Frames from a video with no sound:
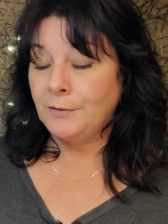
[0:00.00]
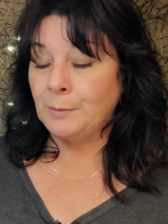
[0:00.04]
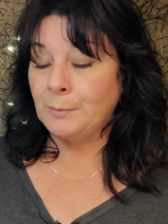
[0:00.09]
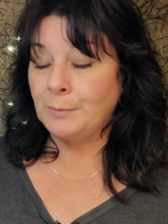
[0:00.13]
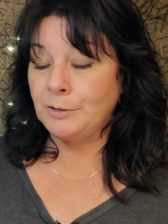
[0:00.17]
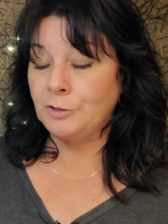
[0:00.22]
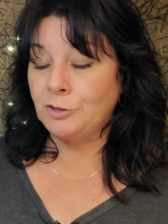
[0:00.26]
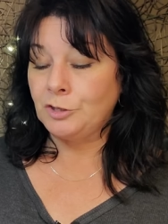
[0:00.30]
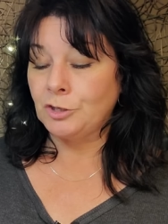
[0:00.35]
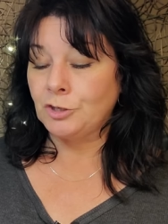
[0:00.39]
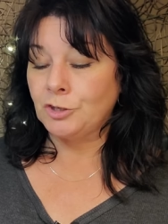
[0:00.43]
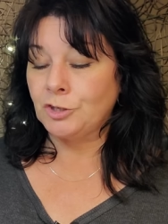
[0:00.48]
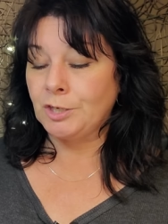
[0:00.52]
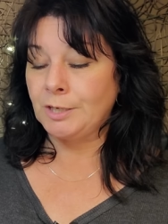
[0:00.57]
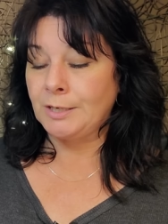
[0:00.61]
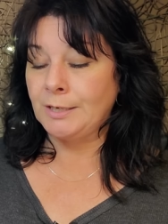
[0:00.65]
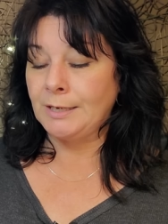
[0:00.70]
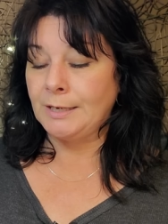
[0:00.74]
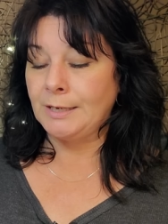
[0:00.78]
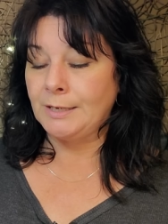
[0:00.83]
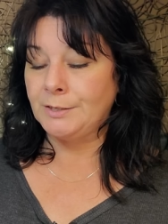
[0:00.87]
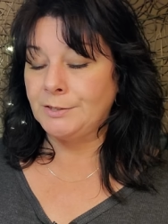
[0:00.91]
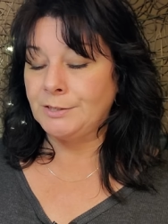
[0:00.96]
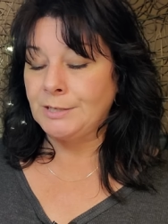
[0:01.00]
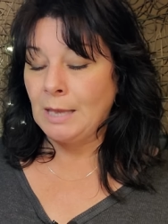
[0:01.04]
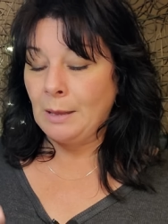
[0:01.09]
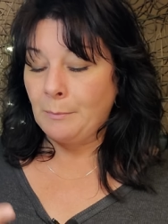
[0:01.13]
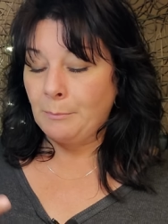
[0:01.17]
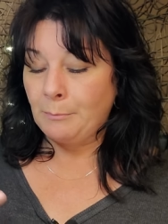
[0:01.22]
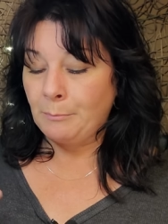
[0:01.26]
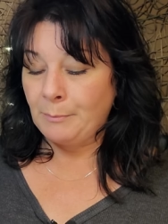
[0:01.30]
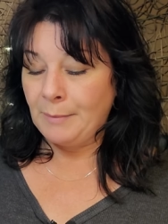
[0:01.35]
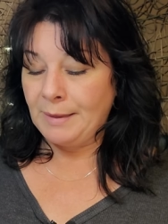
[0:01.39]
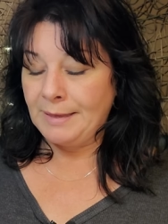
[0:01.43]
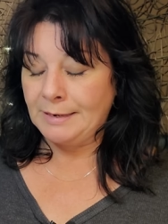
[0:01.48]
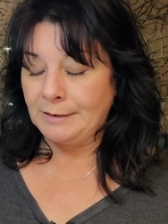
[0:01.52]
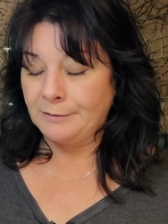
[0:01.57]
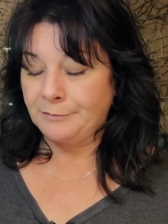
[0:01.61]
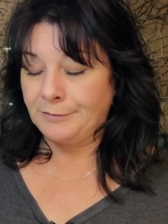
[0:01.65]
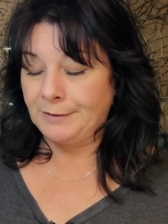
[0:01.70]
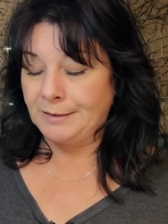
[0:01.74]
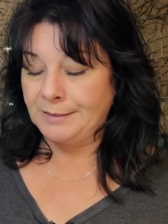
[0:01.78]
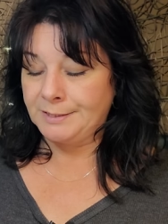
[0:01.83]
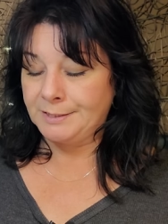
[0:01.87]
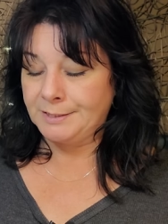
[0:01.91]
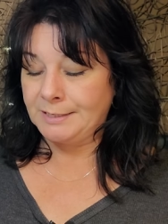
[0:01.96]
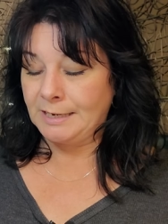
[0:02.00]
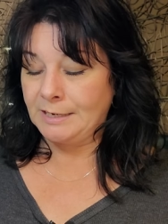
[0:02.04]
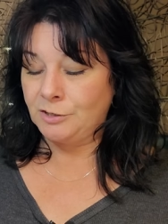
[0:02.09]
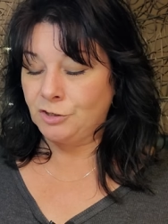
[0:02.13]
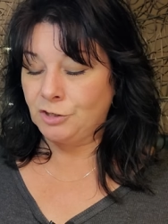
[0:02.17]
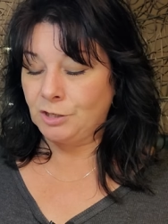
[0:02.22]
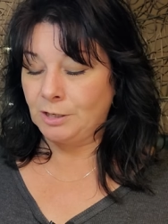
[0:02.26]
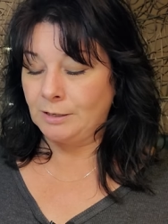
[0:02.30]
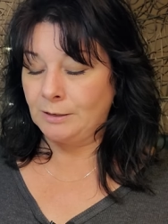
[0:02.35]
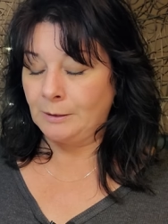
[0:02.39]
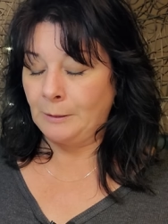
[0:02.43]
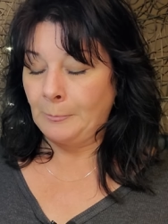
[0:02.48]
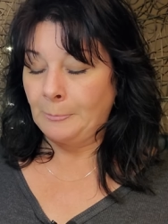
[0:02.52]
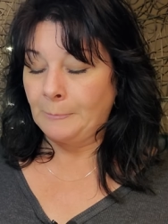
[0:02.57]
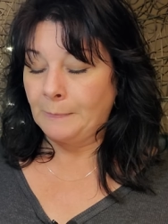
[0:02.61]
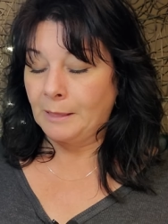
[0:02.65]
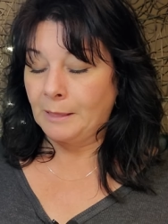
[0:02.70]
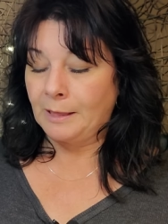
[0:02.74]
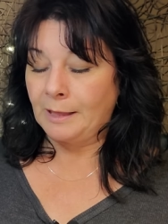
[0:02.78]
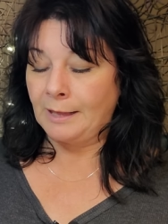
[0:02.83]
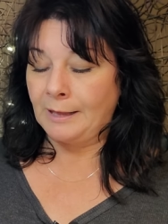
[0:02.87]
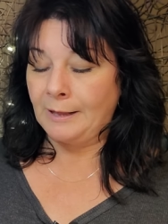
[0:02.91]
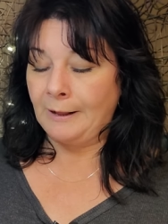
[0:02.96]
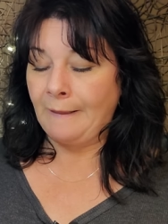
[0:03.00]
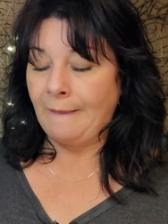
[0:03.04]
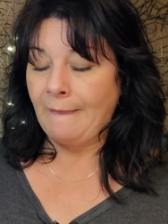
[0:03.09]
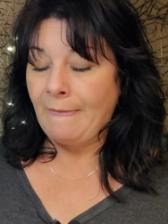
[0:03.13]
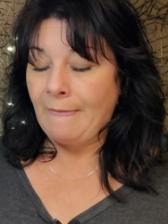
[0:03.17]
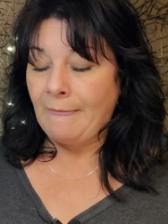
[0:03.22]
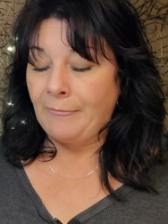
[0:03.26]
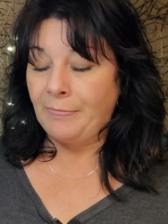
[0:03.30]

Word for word: The magician is manifestation. Okay?